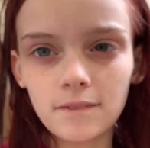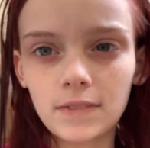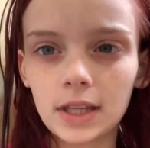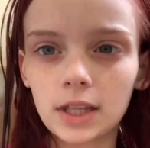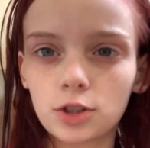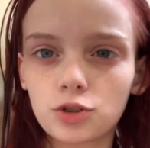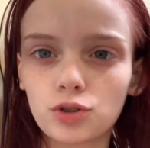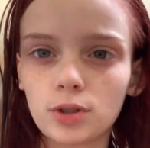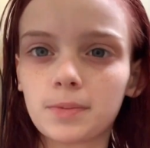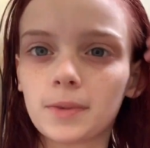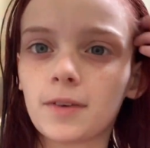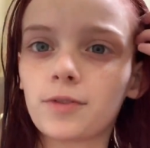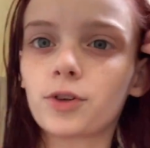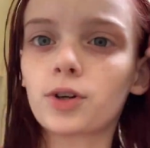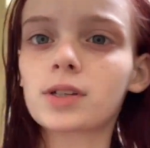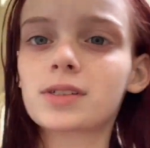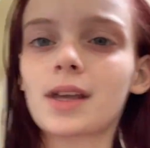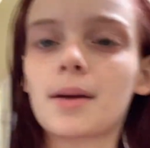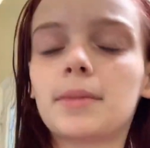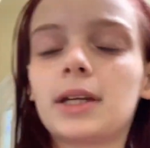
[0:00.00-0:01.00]
in the dream duffel
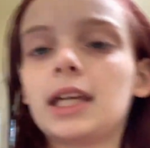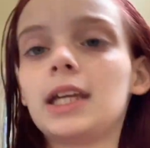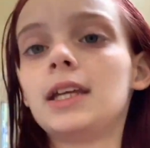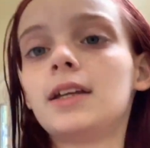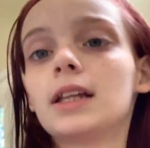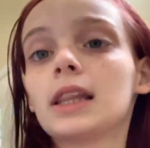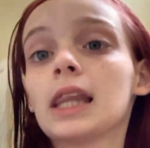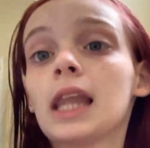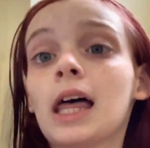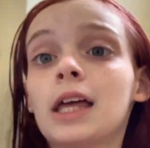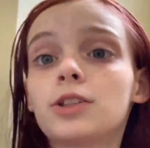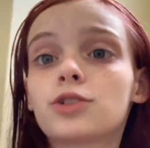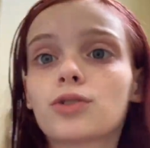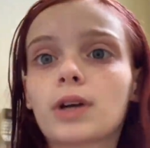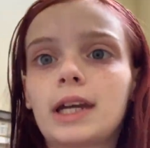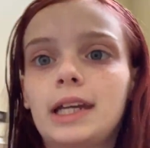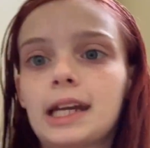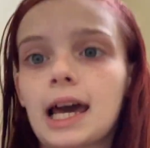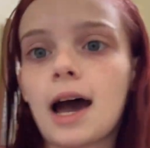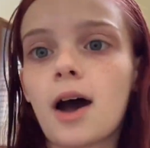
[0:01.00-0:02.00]
because I'm gonna eat lunch
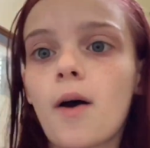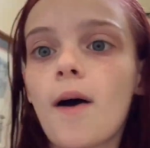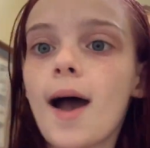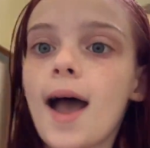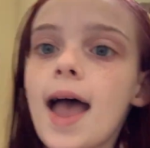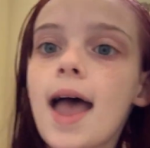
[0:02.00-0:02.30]
right now.